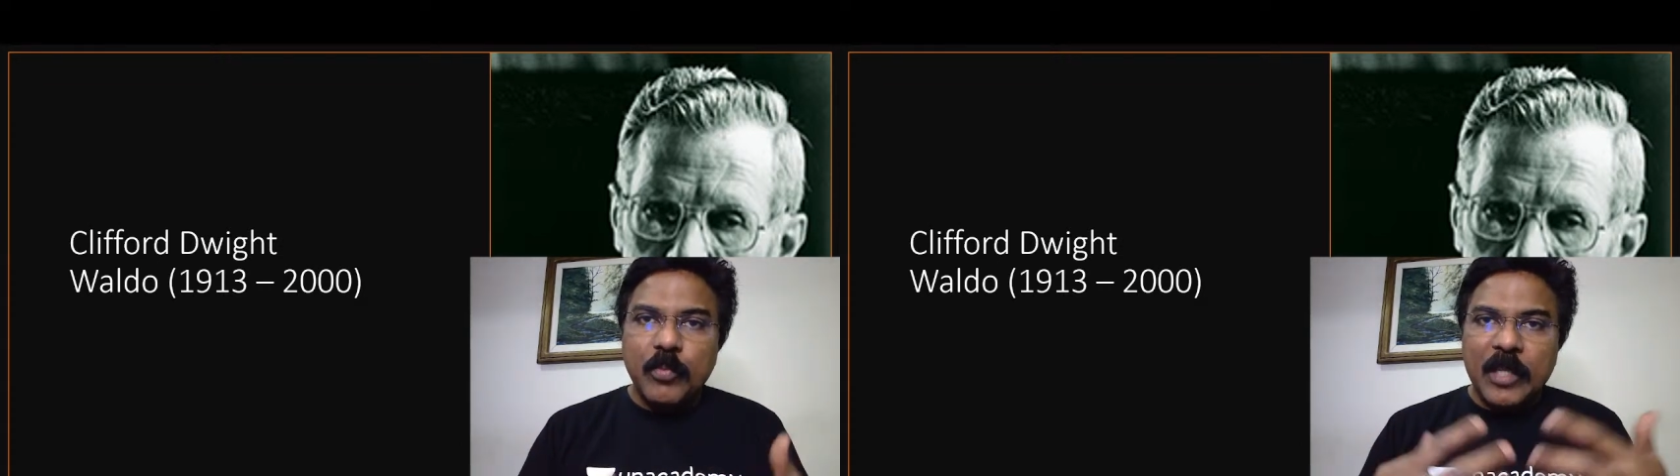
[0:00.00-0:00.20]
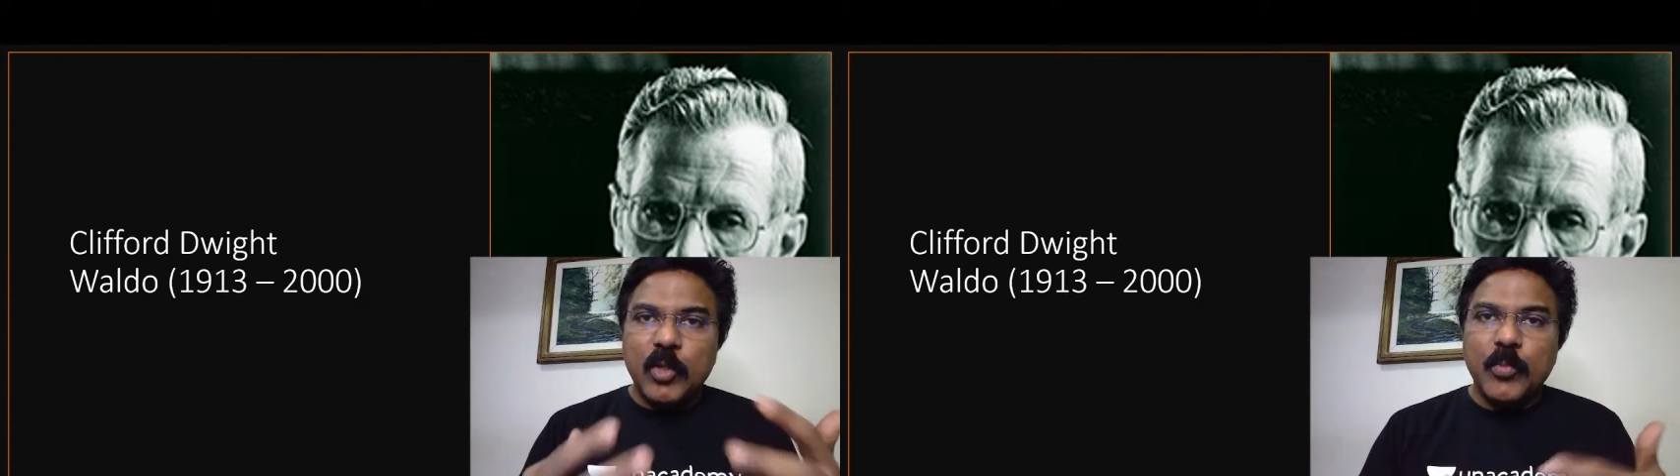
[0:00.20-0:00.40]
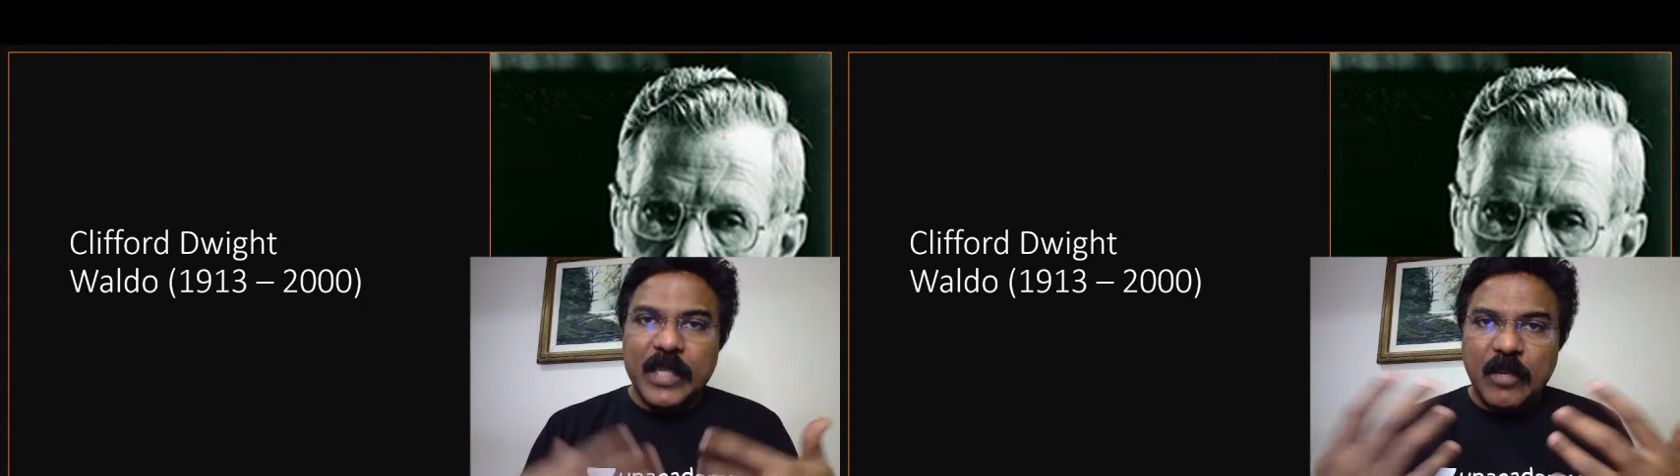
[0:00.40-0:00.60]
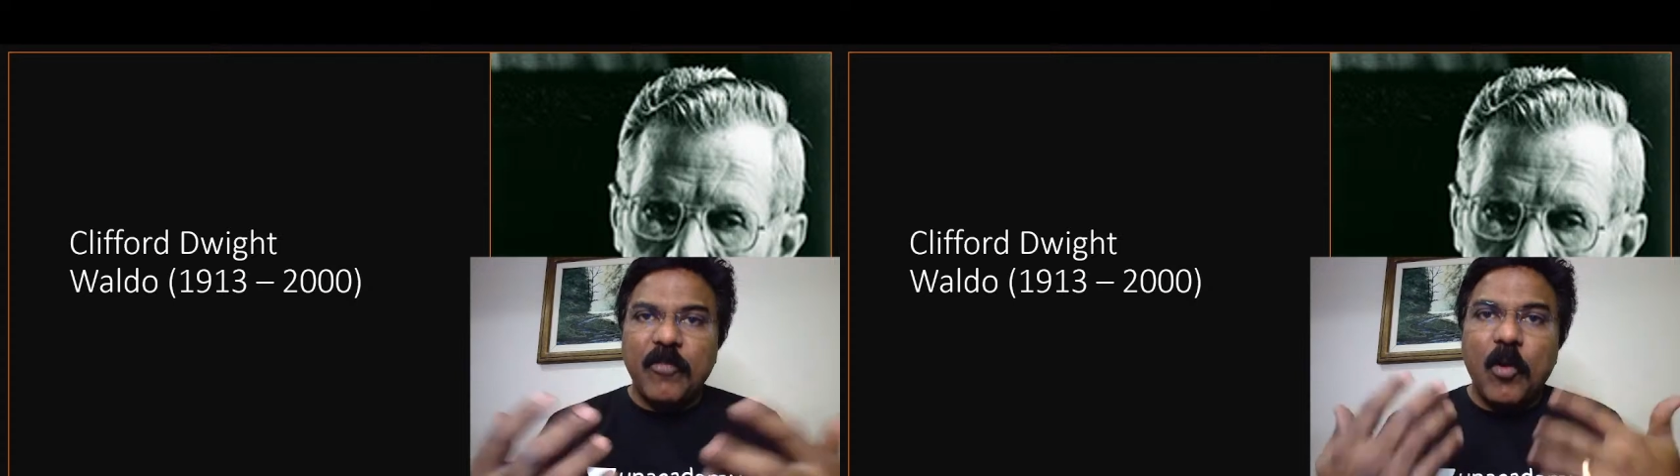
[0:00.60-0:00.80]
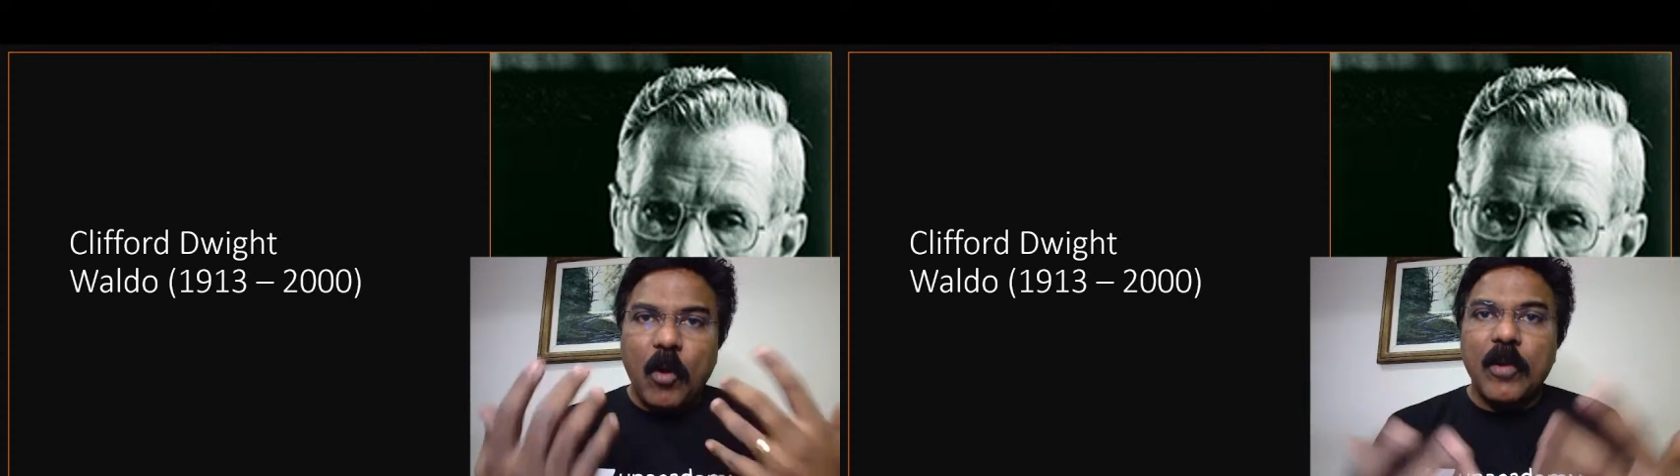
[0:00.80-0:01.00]
much better
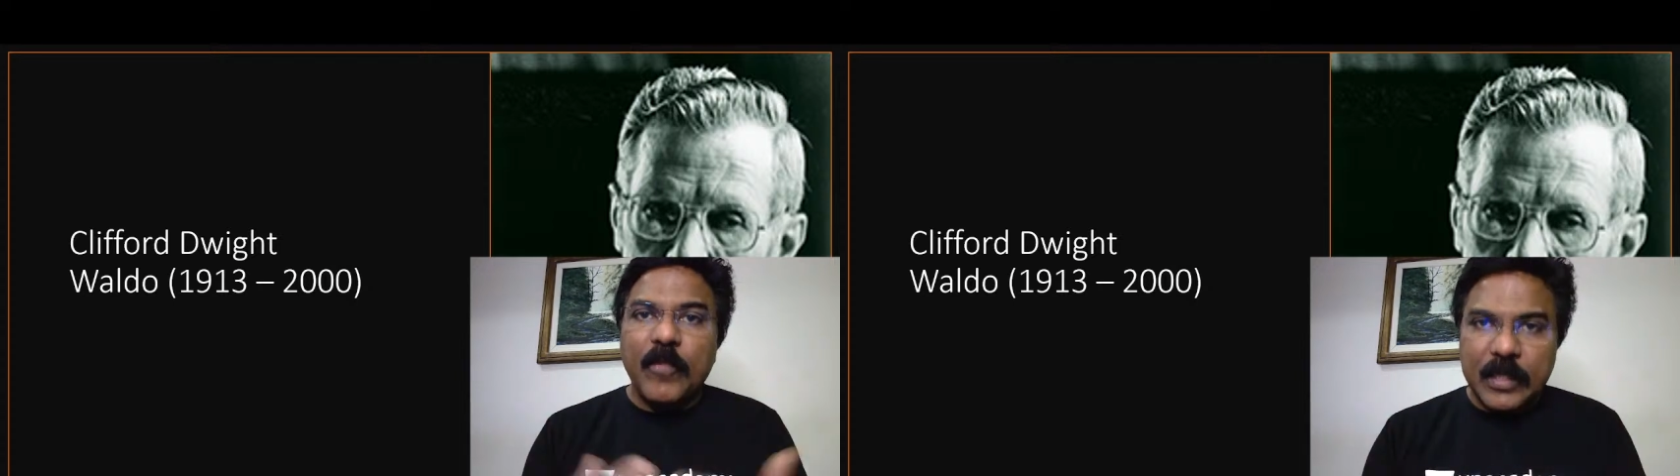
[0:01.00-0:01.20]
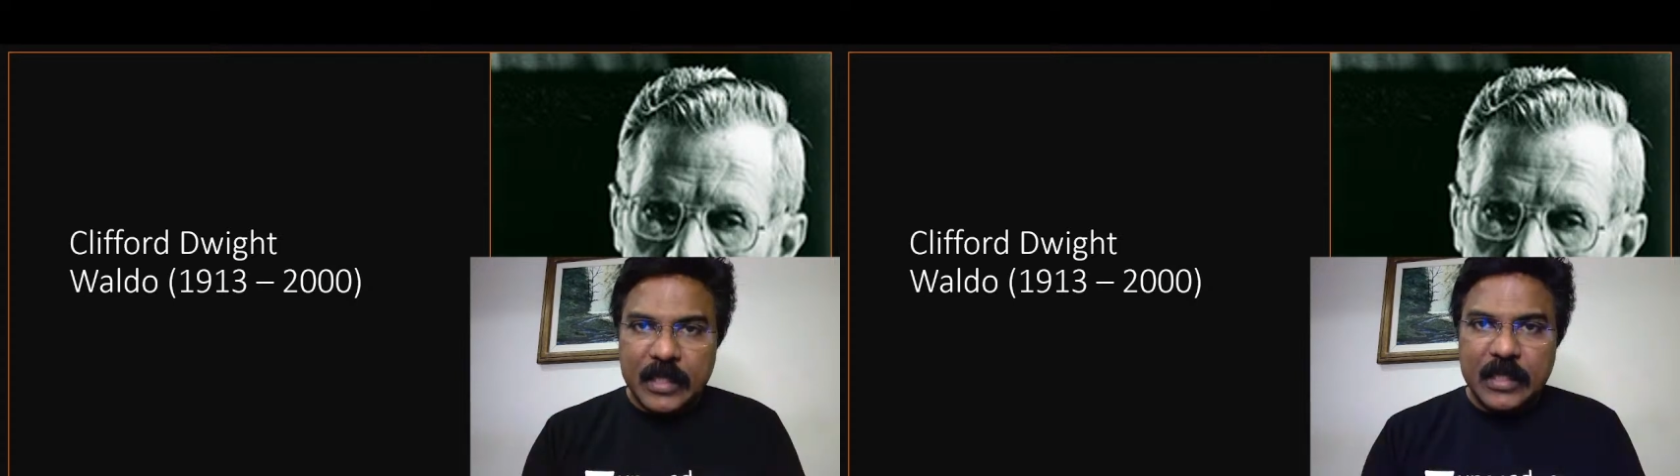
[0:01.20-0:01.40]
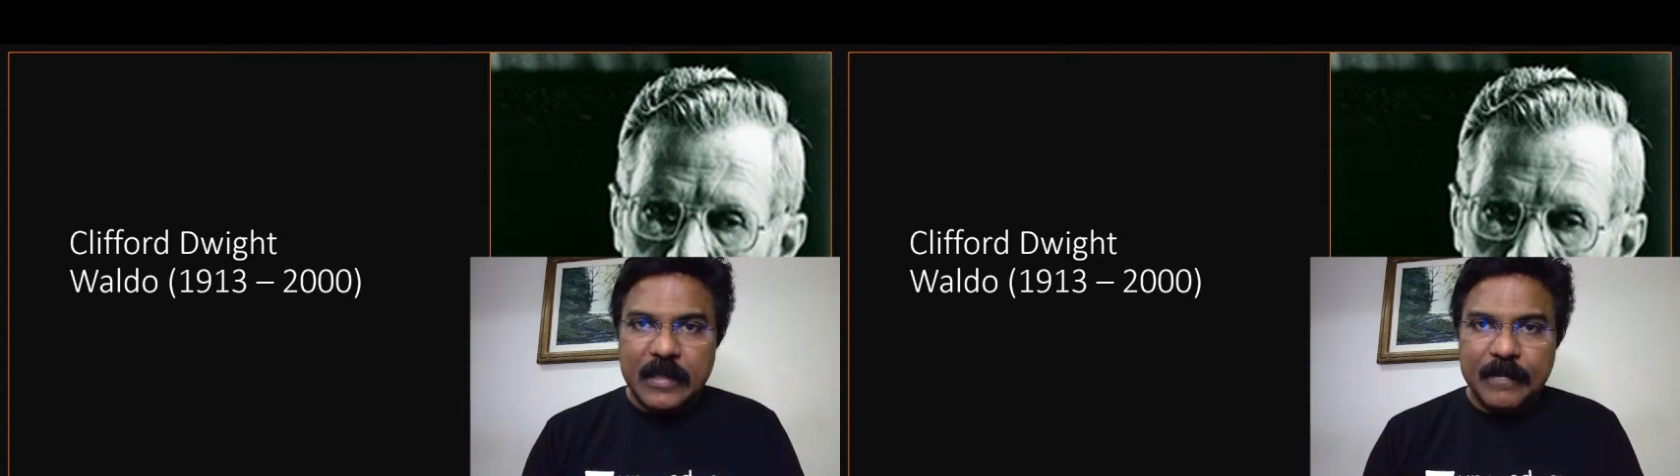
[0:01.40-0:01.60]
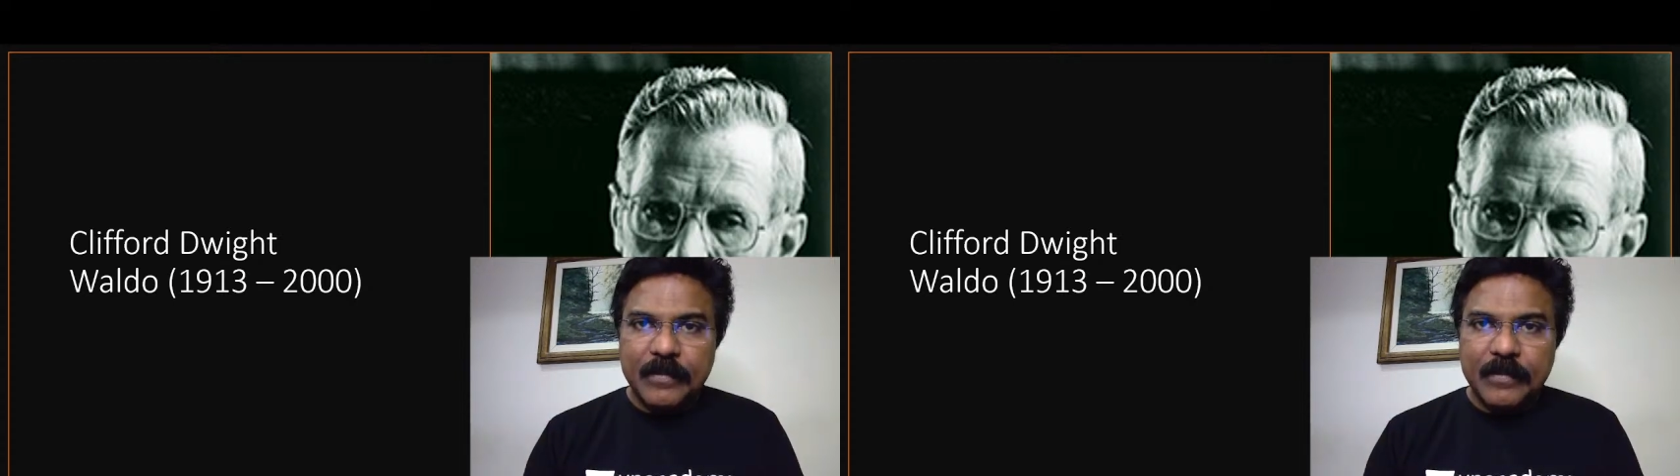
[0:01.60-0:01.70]
for all of us.